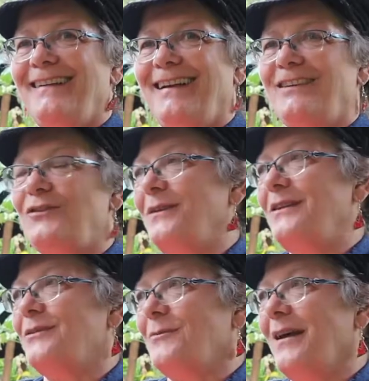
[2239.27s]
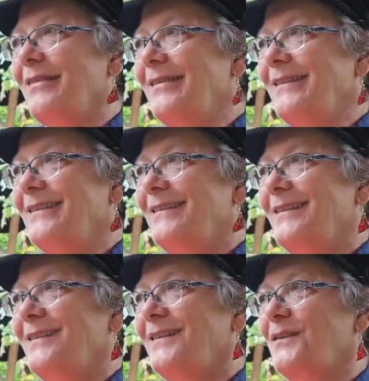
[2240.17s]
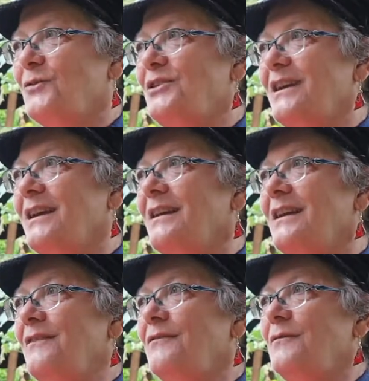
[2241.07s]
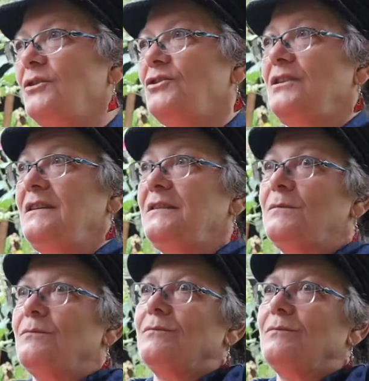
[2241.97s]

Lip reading: and treat her well so she can give what she's